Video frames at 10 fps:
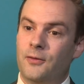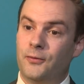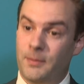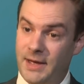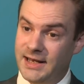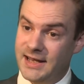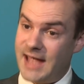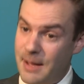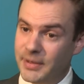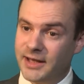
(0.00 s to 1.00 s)
For many,
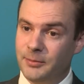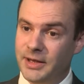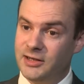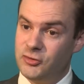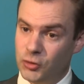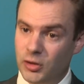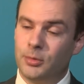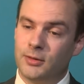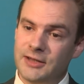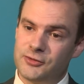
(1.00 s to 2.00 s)
gambling can be an
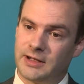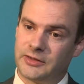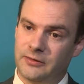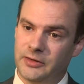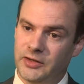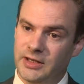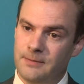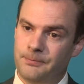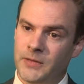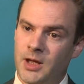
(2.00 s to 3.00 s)
enjoyable leisure activity,
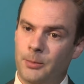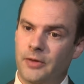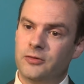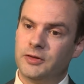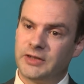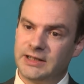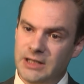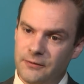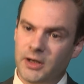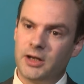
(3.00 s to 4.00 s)
but for a
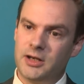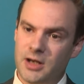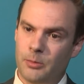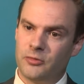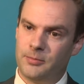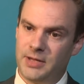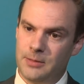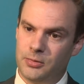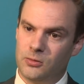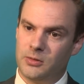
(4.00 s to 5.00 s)
significant number of
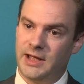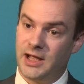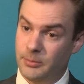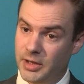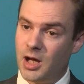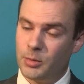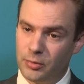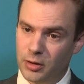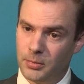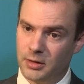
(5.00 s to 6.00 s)
people, it can become a
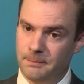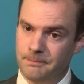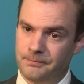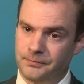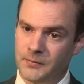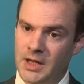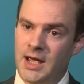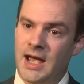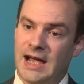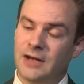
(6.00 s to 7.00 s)
problem.
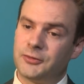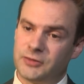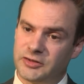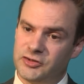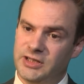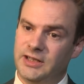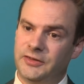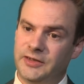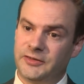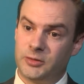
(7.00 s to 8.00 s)
Our strategy
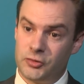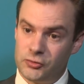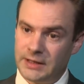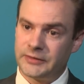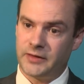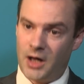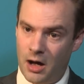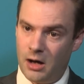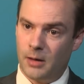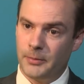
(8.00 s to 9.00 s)
seeks to address the
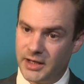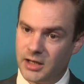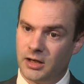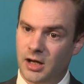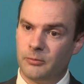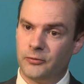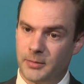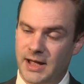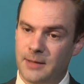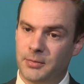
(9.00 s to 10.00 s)
harm that can come
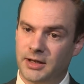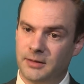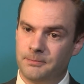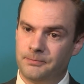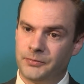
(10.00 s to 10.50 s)
from gambling.